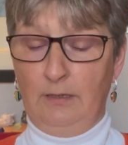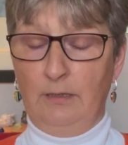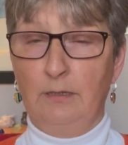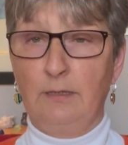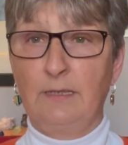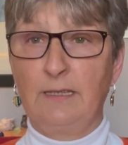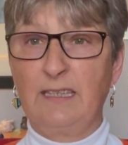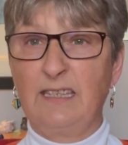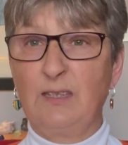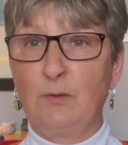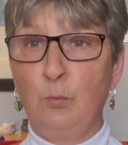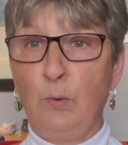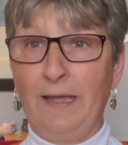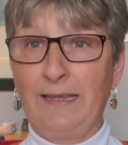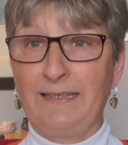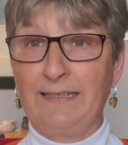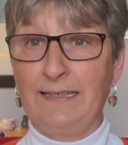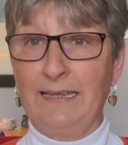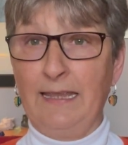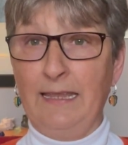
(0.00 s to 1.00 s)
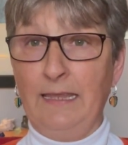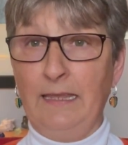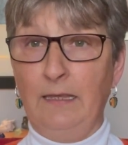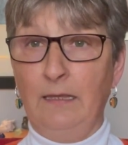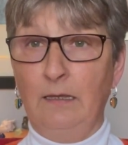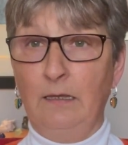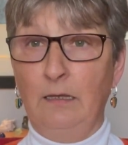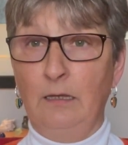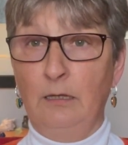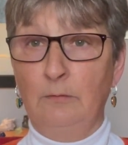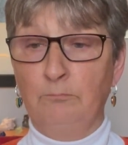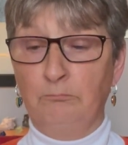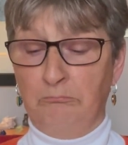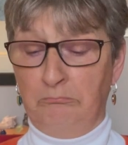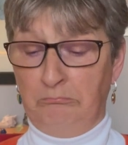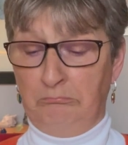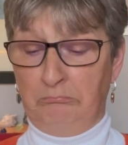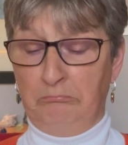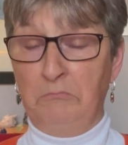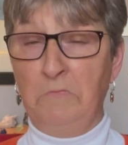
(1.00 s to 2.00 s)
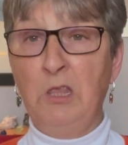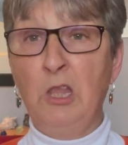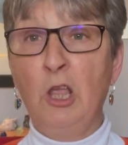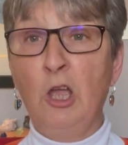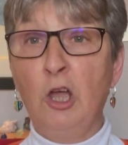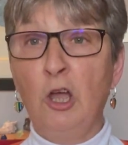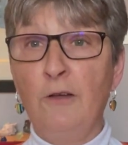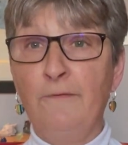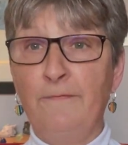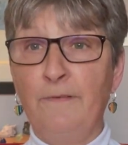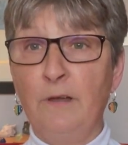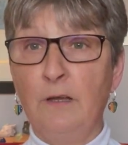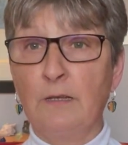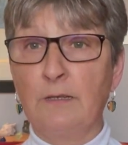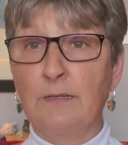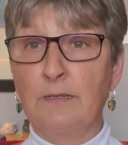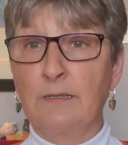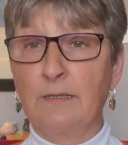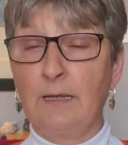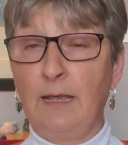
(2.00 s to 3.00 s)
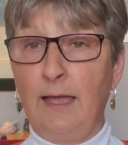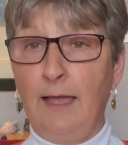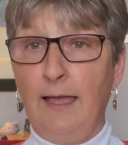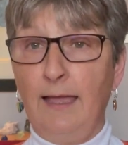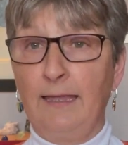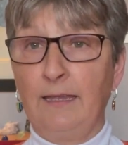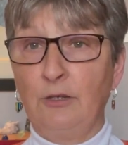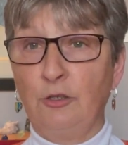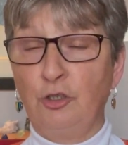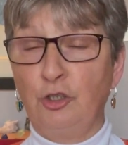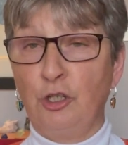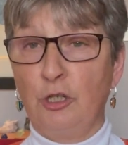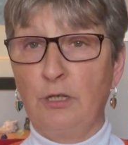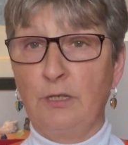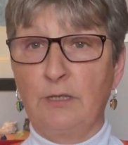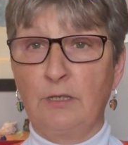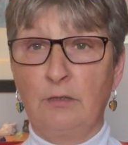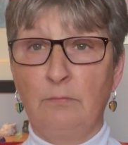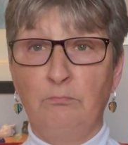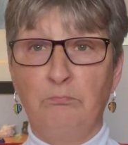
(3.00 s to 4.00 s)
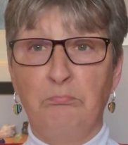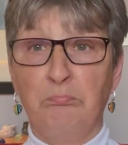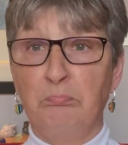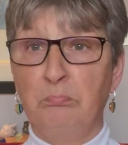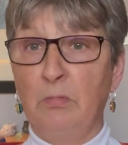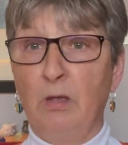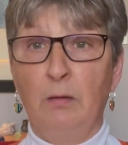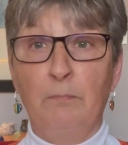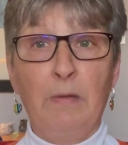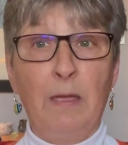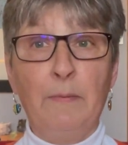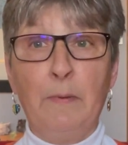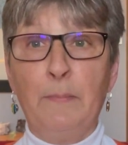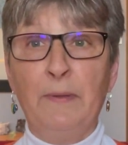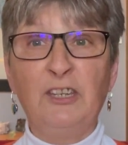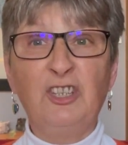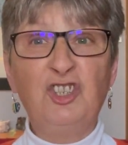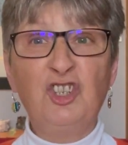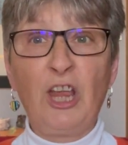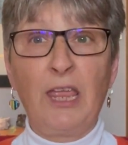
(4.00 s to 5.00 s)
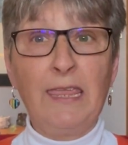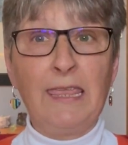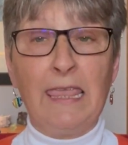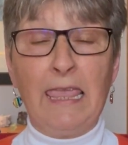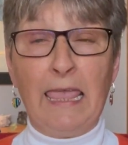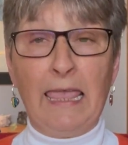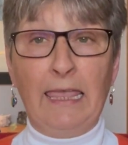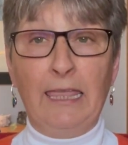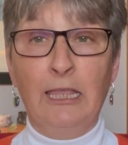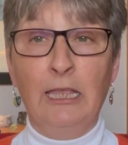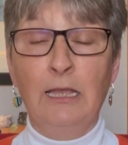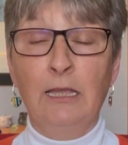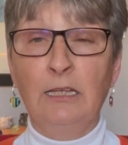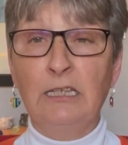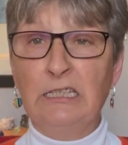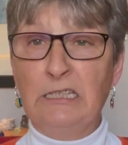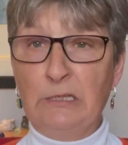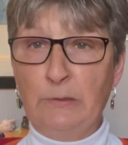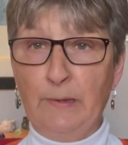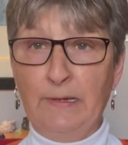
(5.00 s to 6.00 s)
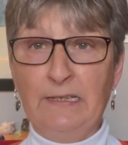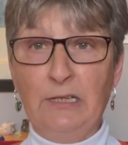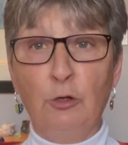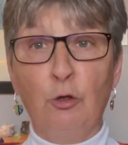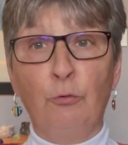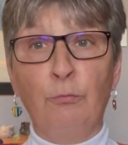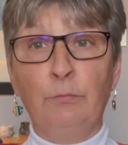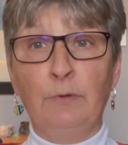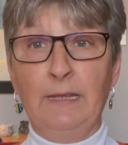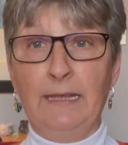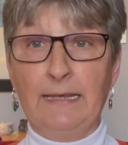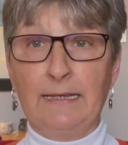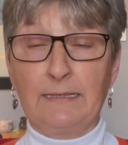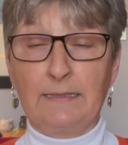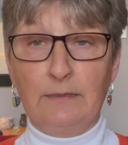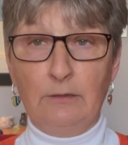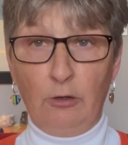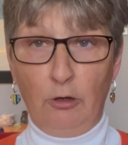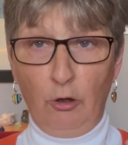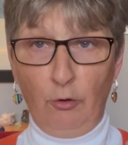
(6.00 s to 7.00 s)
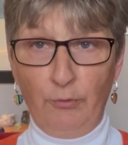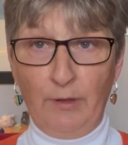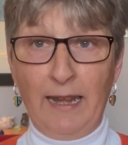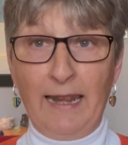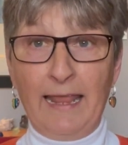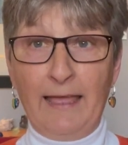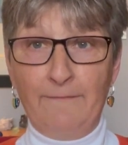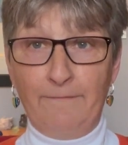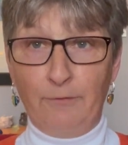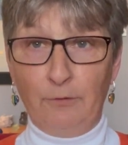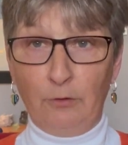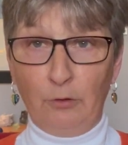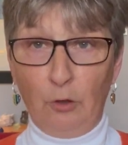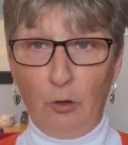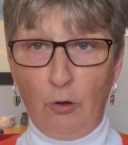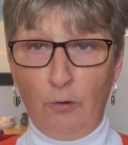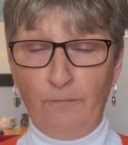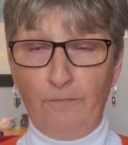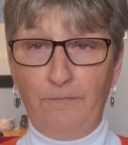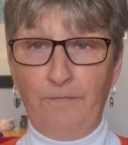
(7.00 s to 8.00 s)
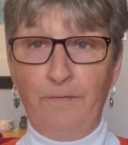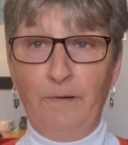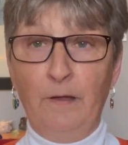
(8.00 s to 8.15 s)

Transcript: sweaty, nervous, anxious, maybe a bit shaky, depending on the level of